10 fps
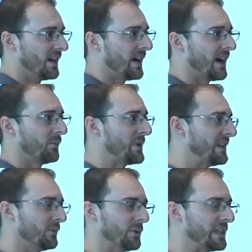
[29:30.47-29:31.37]
Uh,
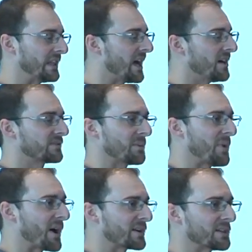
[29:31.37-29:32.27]
we, we love to
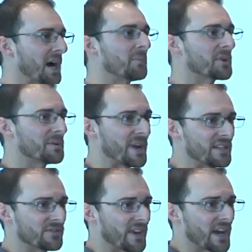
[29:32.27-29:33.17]
partner up with a
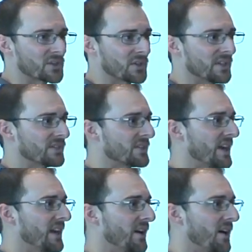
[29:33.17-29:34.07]
manufacturer and
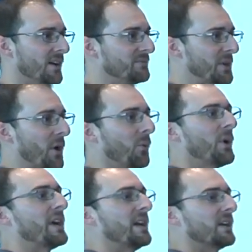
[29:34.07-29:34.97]
say, on, you know,
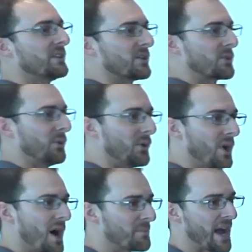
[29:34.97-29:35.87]
we're here at this school
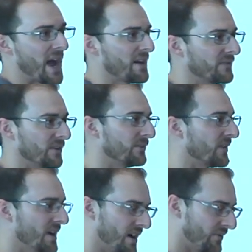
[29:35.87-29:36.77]
on behalf of,
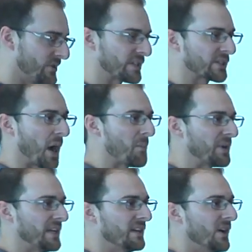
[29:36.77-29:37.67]
of this
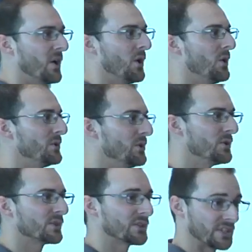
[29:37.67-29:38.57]
company who
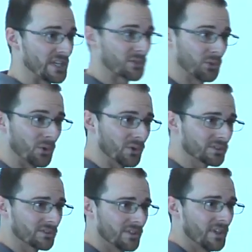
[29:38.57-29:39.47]
uses these
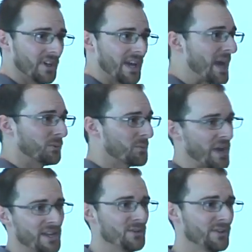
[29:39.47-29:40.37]
tools and will
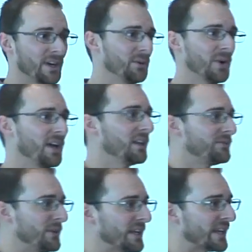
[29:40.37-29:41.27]
pay you very well
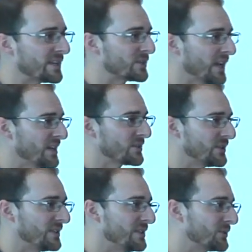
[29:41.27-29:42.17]
if you get an education
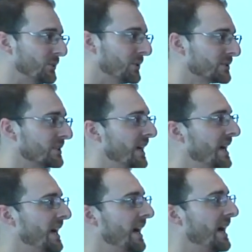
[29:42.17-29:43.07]
in these tools.
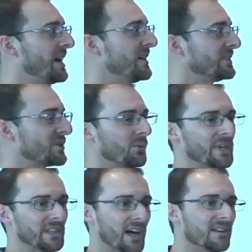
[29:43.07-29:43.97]
Uh, and so
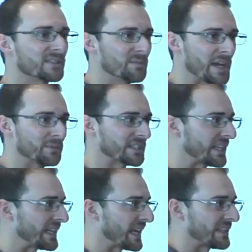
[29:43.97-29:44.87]
we love to be able to
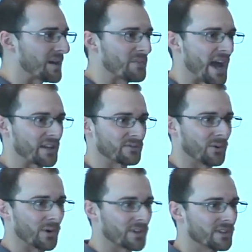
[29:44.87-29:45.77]
connect that back and
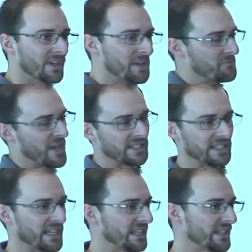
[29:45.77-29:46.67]
forth and
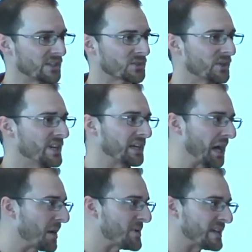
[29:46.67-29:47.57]
to get industry to
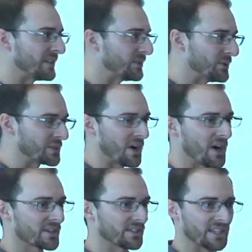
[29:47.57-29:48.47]
come in and do
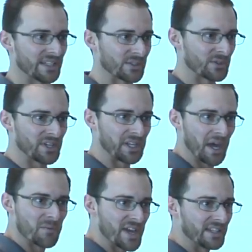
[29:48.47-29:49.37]
talks and industry to
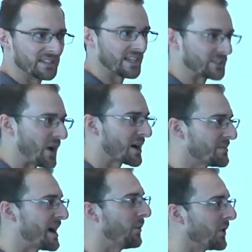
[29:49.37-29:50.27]
come in and, and talk
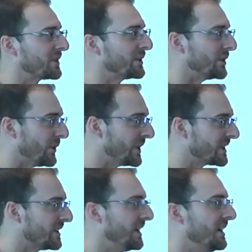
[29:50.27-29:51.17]
about what they're
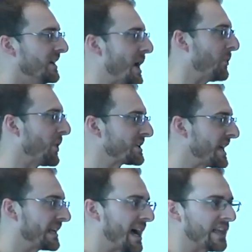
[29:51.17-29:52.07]
doing and what
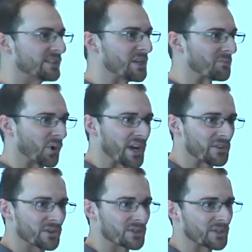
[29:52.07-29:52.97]
technology and
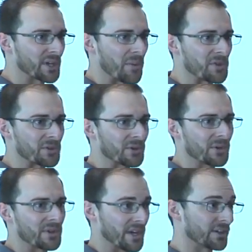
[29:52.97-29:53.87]
breakthroughs are coming
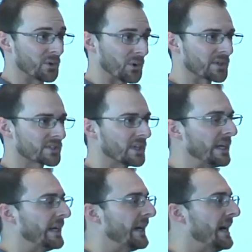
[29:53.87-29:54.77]
through at their doors,
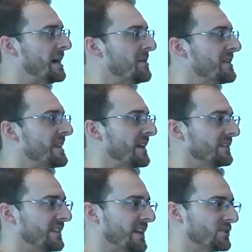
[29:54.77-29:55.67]
uh,
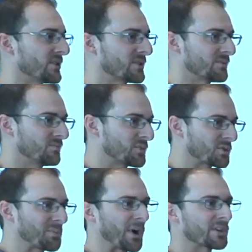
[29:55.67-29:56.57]
that, that just
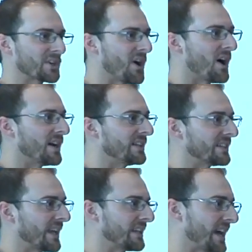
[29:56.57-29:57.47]
spurs on
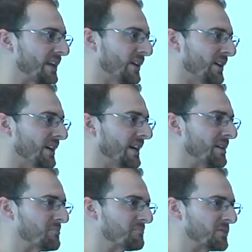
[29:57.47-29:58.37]
and, and kind of
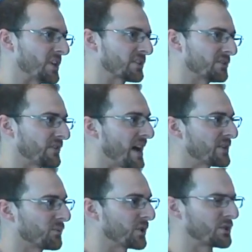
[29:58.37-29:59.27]
um,
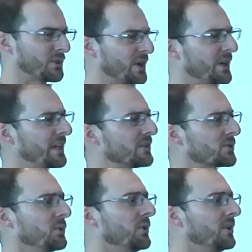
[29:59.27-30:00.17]
justifies what you're learning in
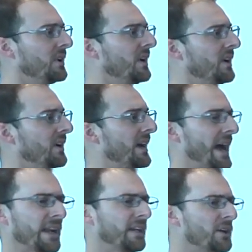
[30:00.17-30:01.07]
school.
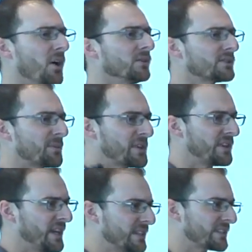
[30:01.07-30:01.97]
Had I known some of the
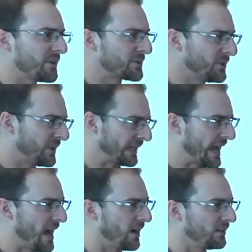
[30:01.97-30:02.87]
things I was doing
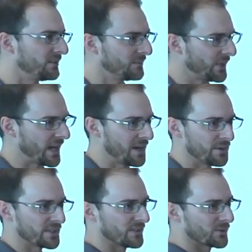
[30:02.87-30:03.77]
now when I
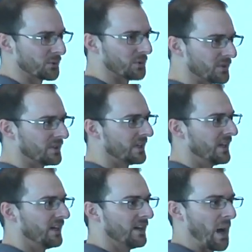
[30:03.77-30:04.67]
was in school,
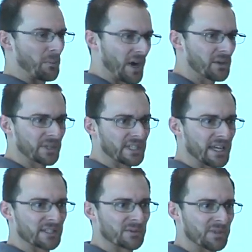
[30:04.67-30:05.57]
I probably would have
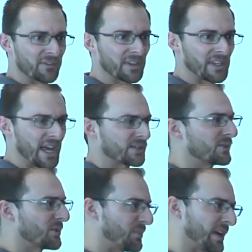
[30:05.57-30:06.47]
taken some different
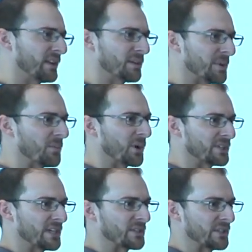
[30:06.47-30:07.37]
classes or paid a little bit more
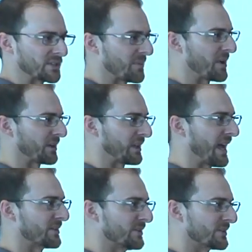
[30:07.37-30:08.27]
attention in some other
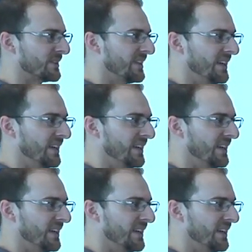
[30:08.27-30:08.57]
classes.